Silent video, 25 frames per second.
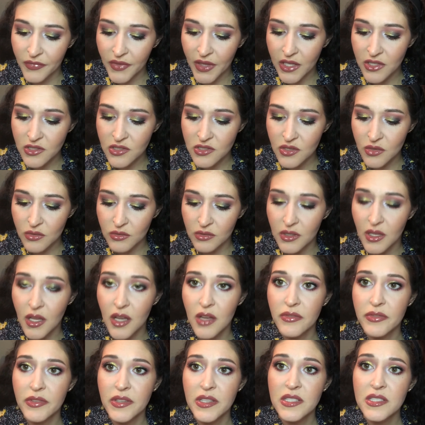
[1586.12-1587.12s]
I just don't
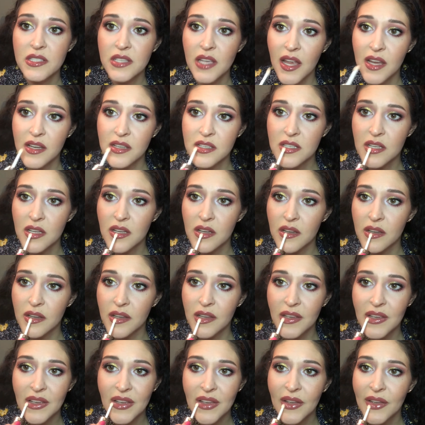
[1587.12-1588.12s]
love the scent,
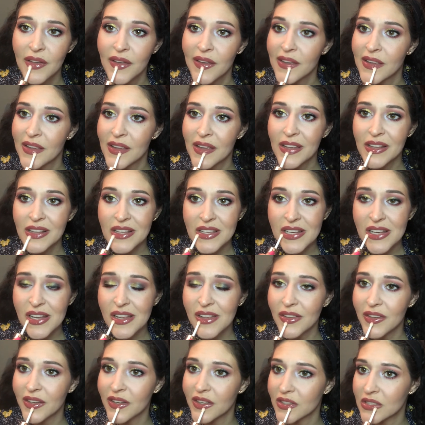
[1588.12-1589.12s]
and it's
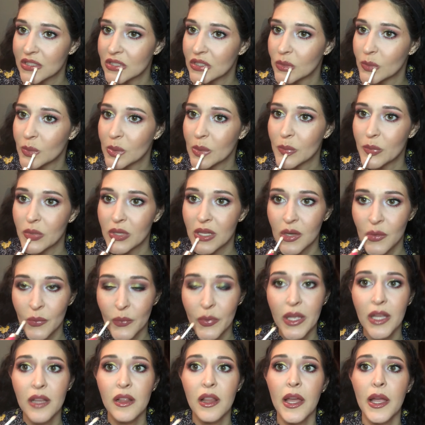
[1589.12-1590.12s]
not like a super
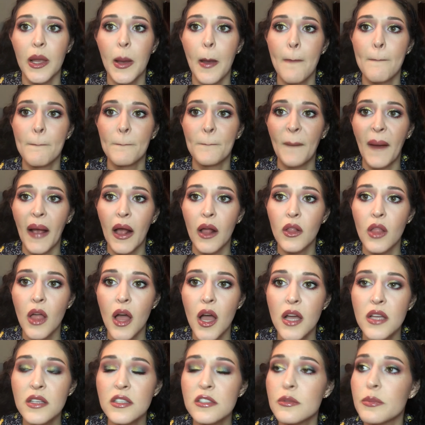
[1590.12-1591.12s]
plumping like
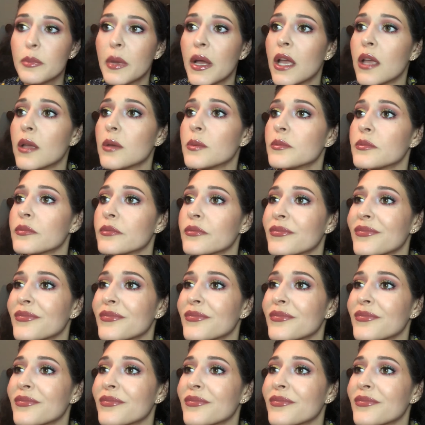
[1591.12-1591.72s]
gloss, but